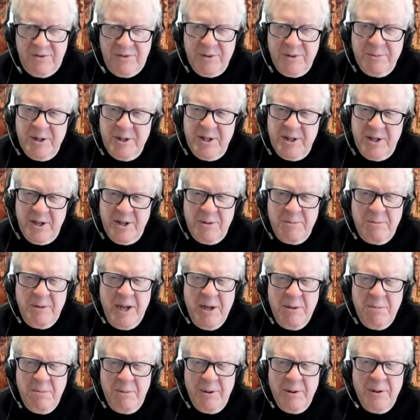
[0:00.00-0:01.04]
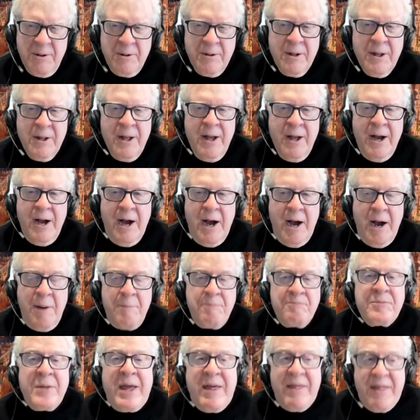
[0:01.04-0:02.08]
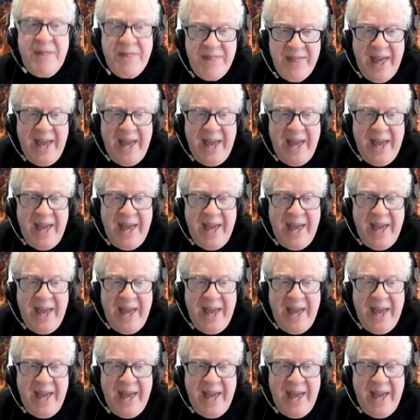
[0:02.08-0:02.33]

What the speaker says: several million people, uh,